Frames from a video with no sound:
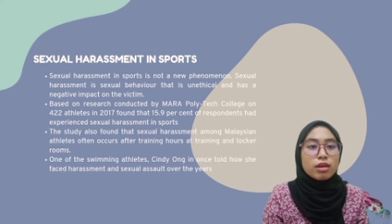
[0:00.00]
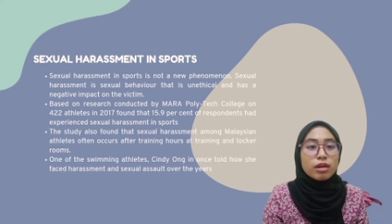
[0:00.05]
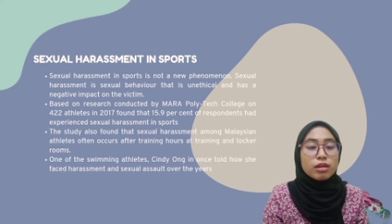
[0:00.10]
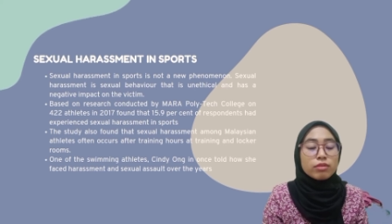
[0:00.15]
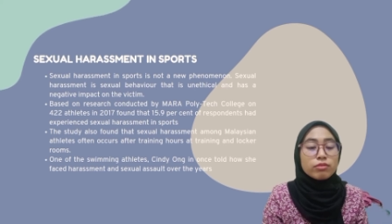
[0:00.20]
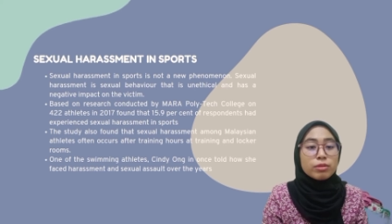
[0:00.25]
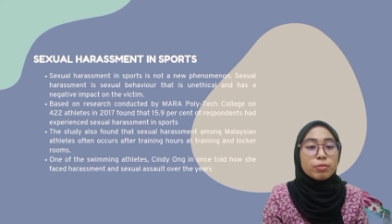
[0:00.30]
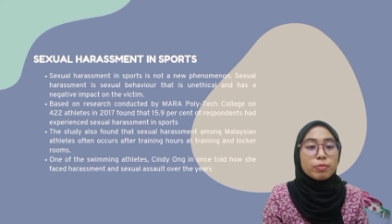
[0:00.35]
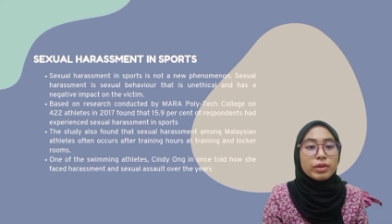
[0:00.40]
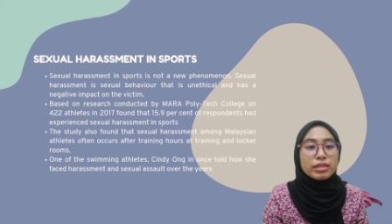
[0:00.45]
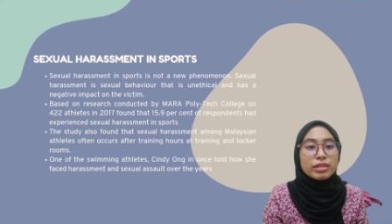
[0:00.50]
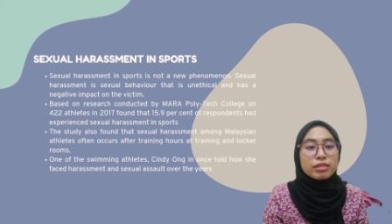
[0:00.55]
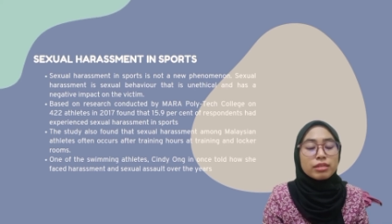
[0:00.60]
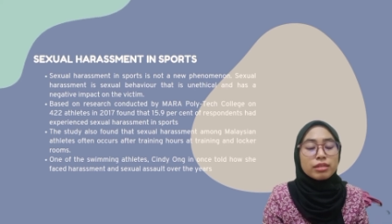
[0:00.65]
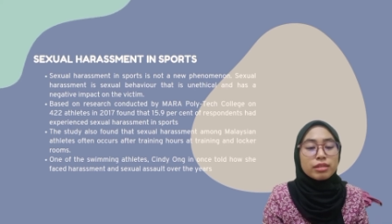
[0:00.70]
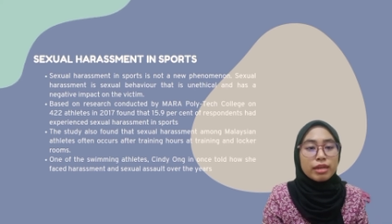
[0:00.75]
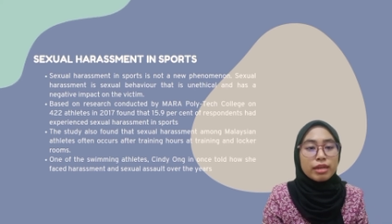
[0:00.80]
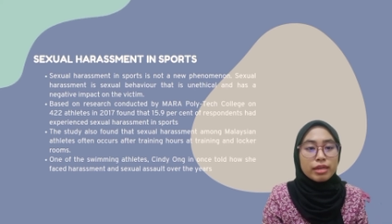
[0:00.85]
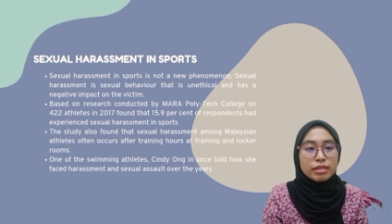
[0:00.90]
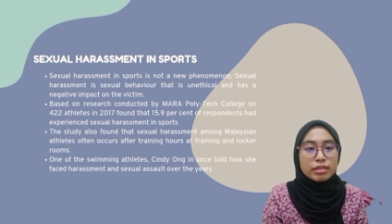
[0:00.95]
I will pass the
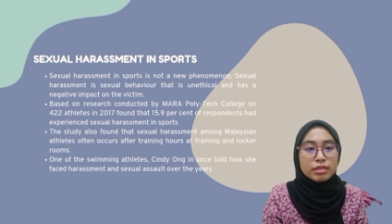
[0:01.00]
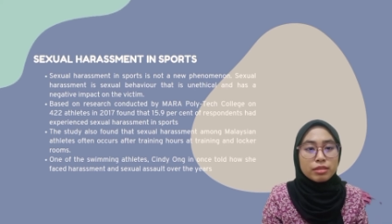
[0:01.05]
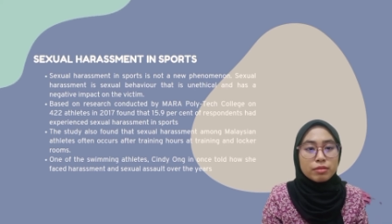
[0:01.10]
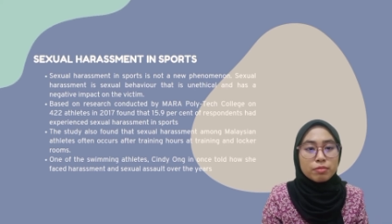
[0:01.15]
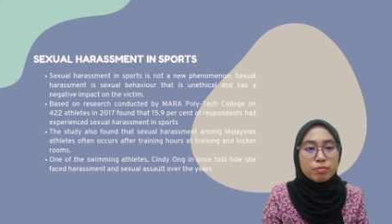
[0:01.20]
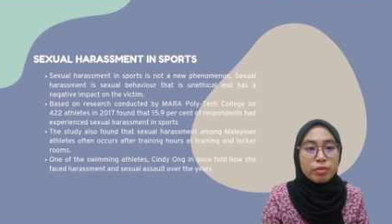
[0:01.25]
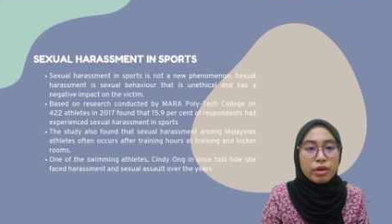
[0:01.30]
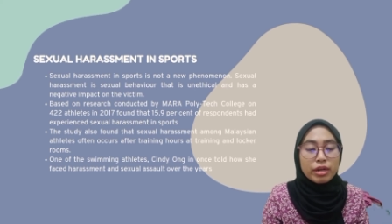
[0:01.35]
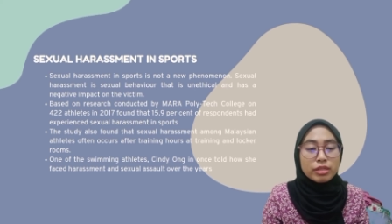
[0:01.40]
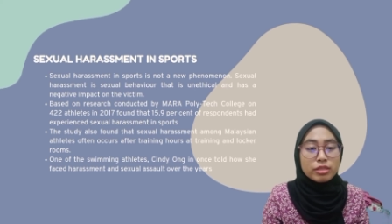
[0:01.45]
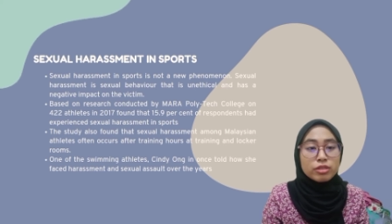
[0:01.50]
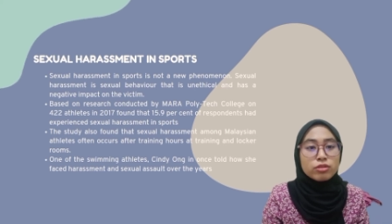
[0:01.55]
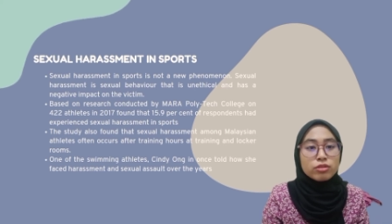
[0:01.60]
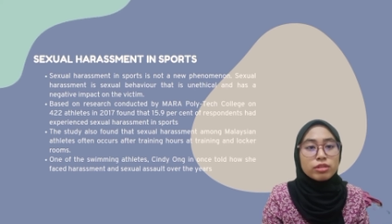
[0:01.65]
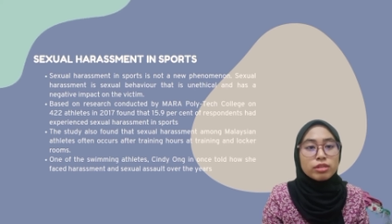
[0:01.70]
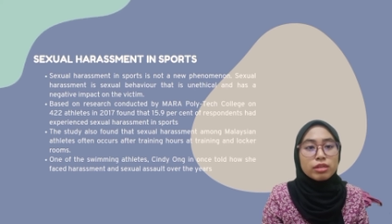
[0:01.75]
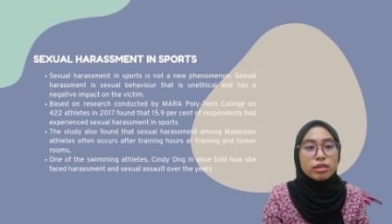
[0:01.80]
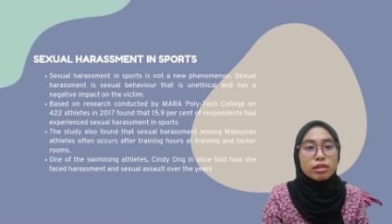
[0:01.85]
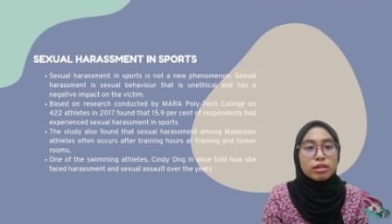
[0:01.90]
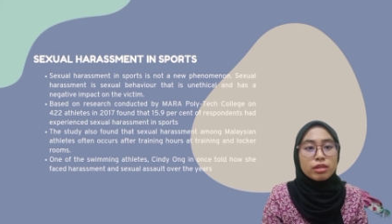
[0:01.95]
next part to
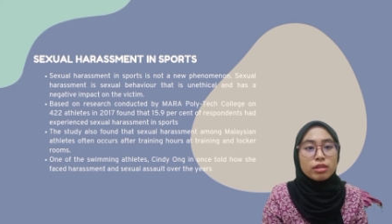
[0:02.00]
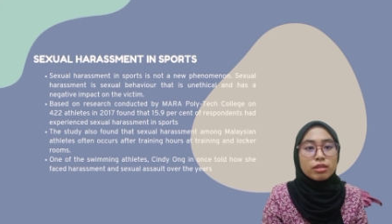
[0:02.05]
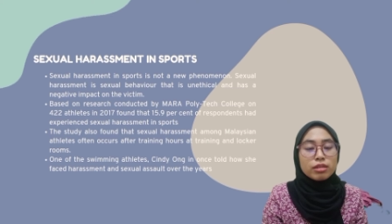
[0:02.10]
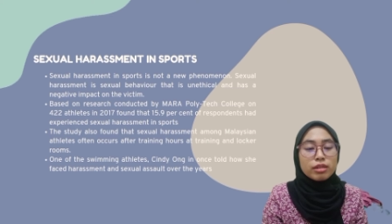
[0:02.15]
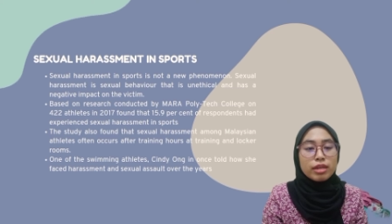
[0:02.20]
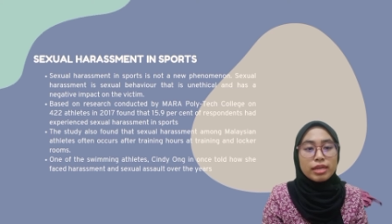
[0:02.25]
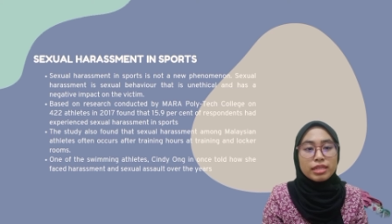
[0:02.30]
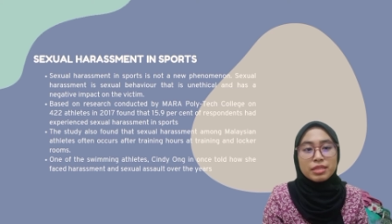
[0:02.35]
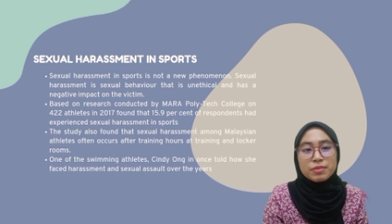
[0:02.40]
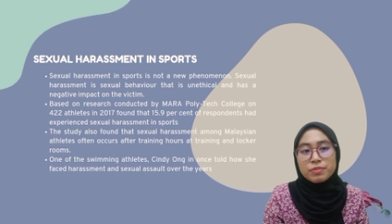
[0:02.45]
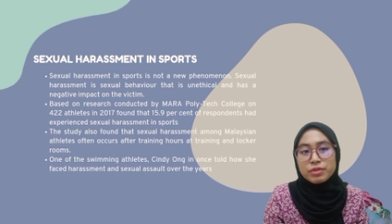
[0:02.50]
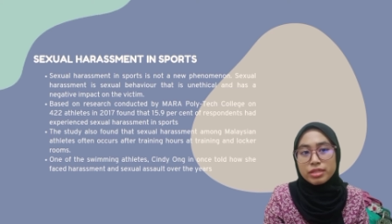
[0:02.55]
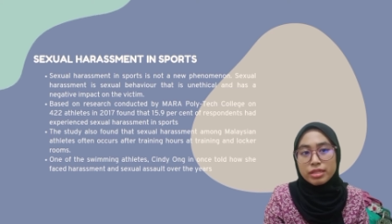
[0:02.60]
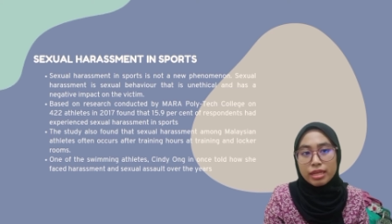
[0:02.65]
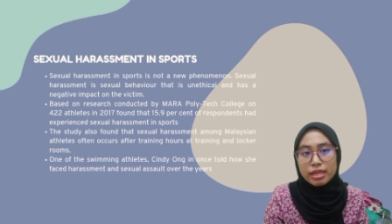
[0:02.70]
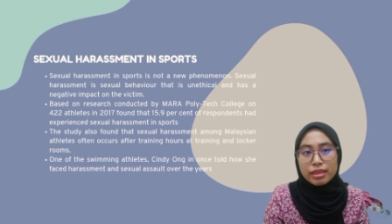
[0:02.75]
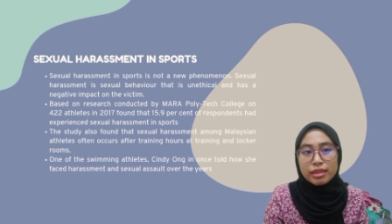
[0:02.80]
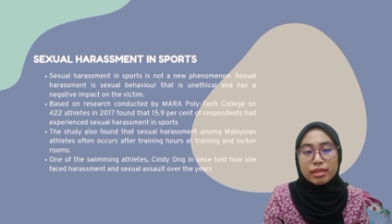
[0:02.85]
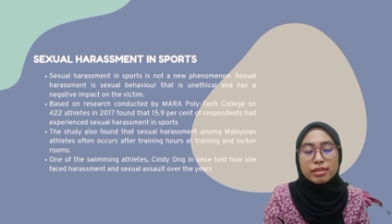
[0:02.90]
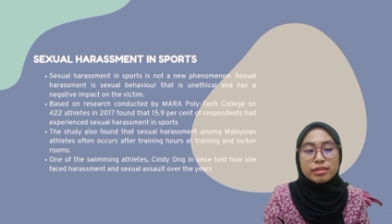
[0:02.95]
the next
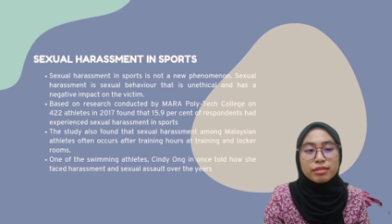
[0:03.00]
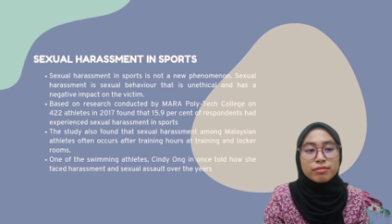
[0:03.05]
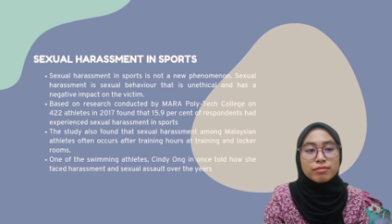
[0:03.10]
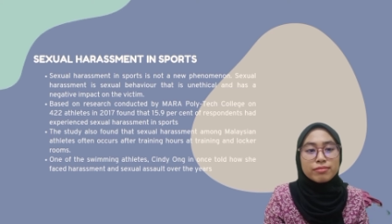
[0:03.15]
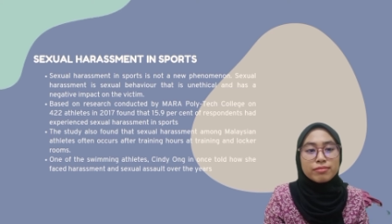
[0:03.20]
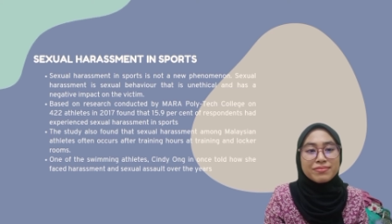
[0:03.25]
presenter.